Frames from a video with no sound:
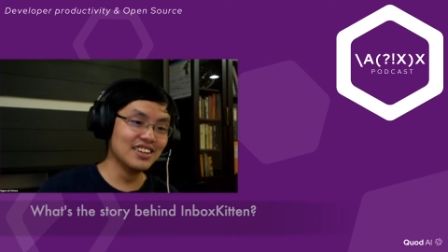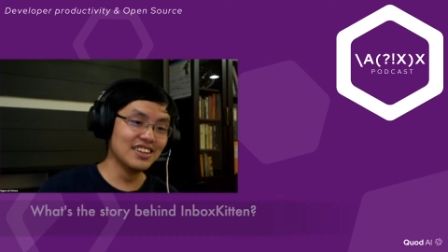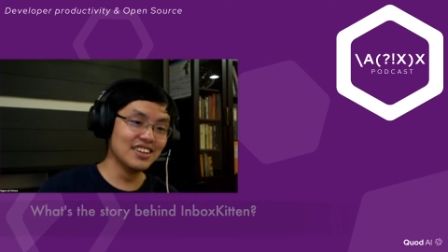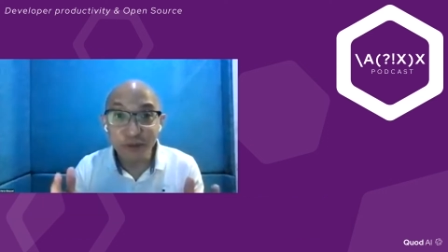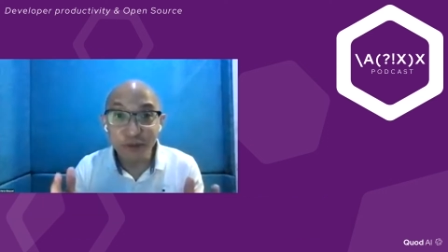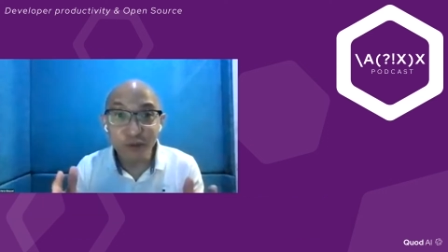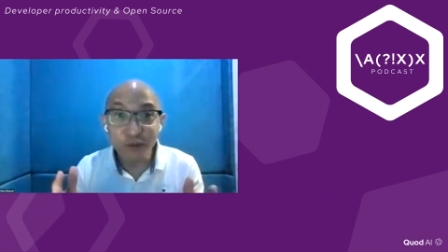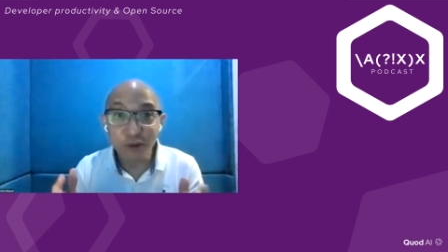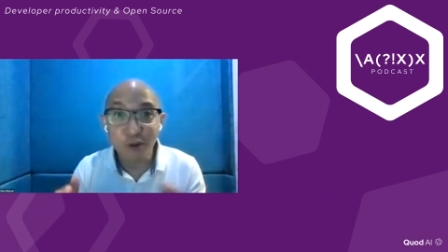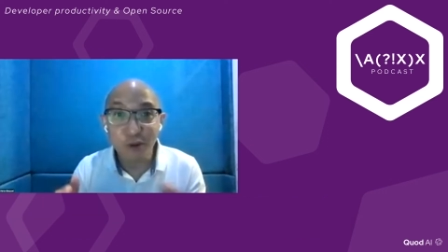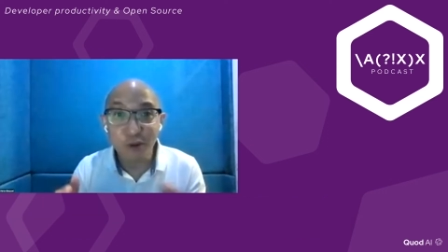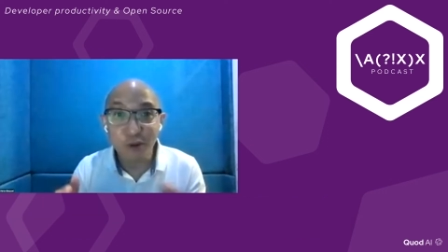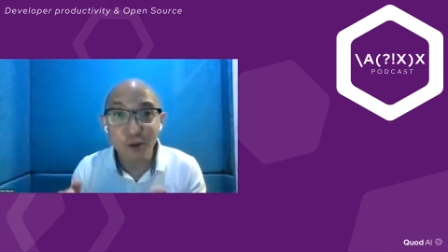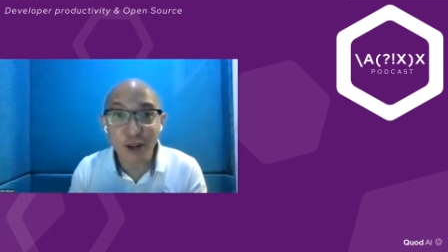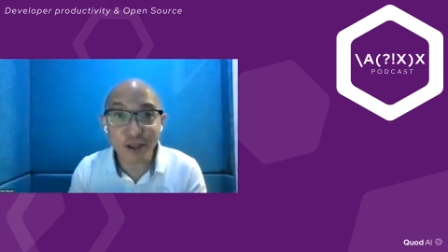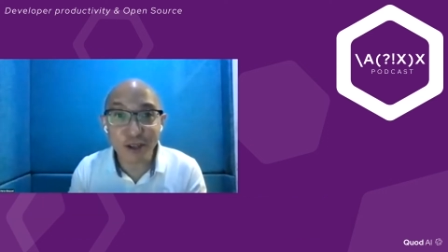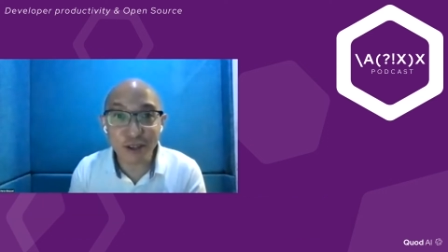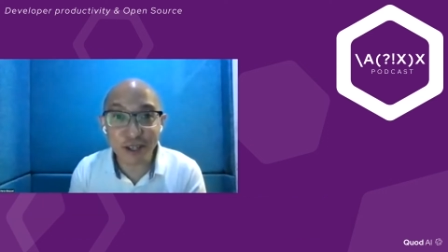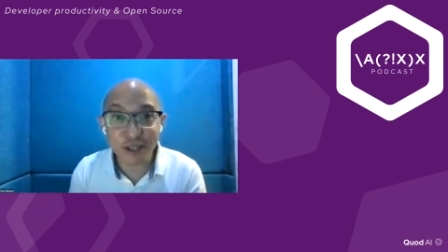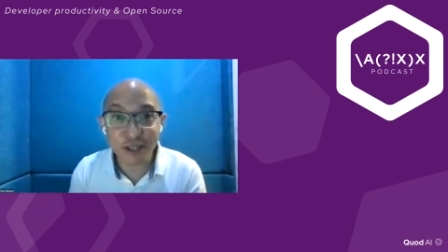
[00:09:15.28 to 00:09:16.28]
First of all,
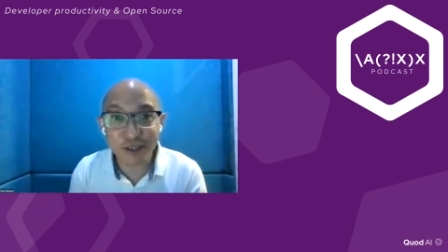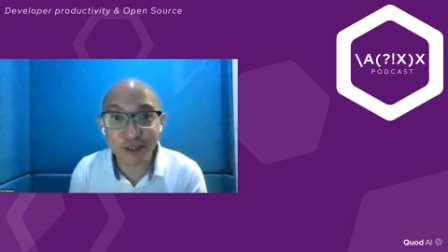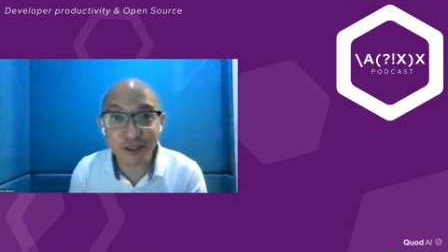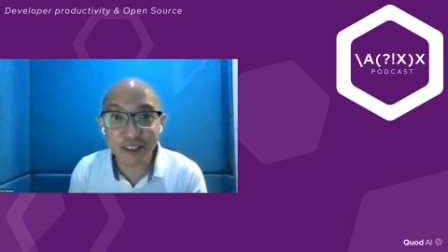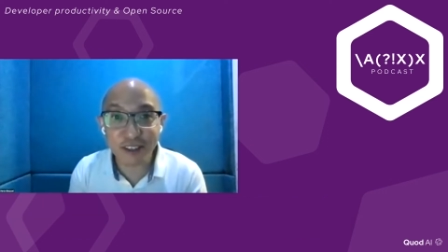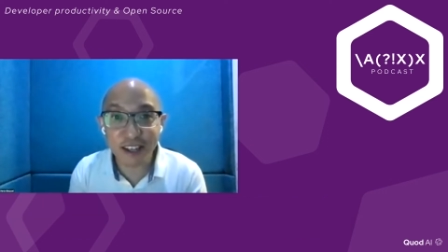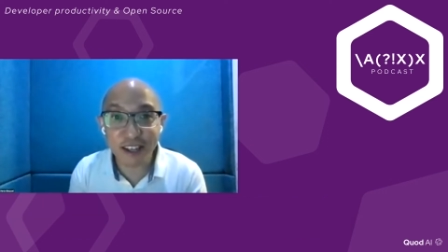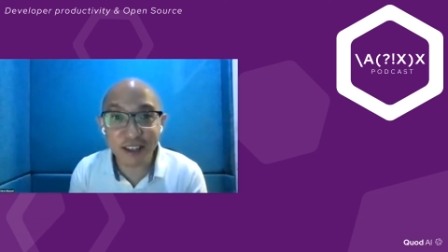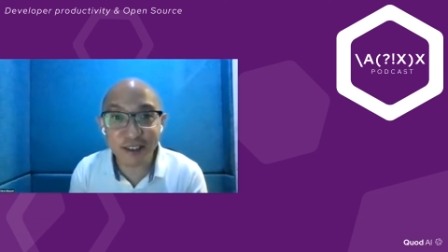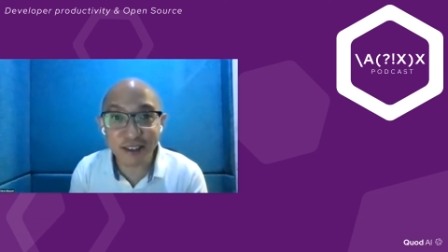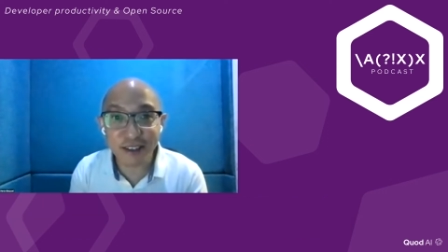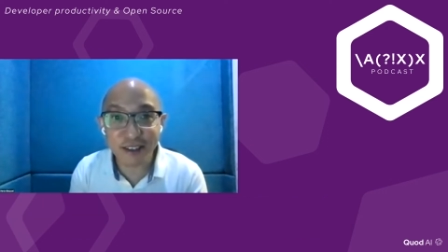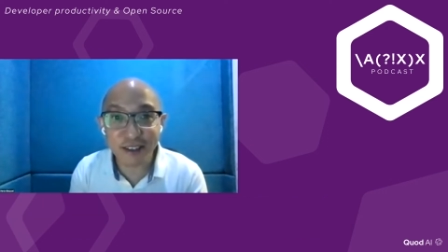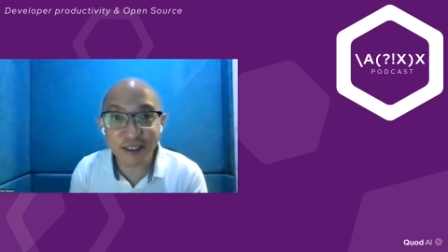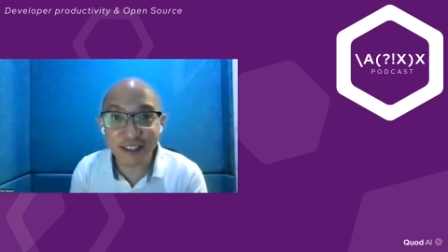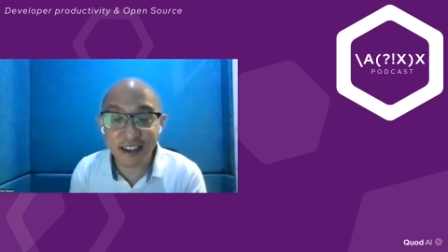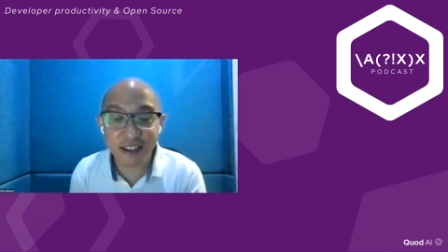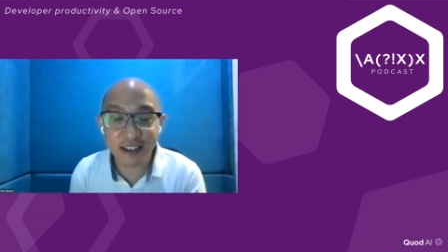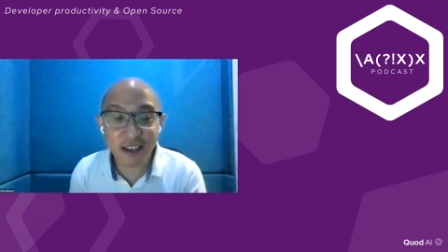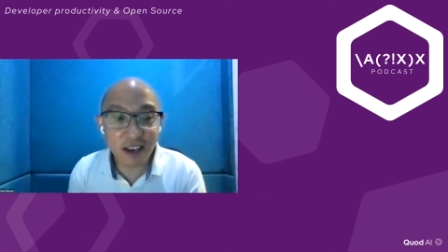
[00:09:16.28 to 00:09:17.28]
congratulations on that
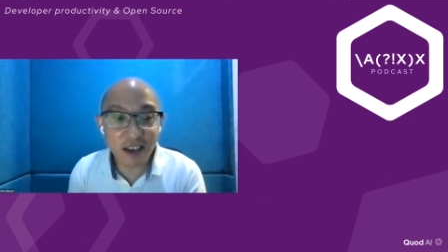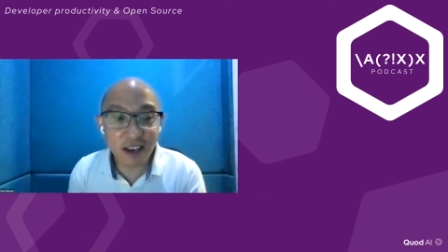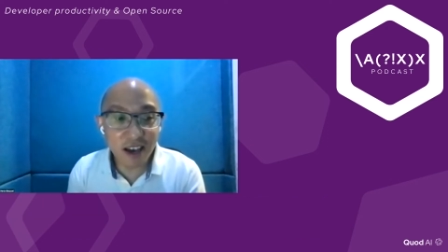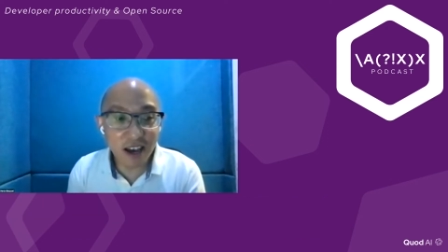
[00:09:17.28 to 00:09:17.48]
success.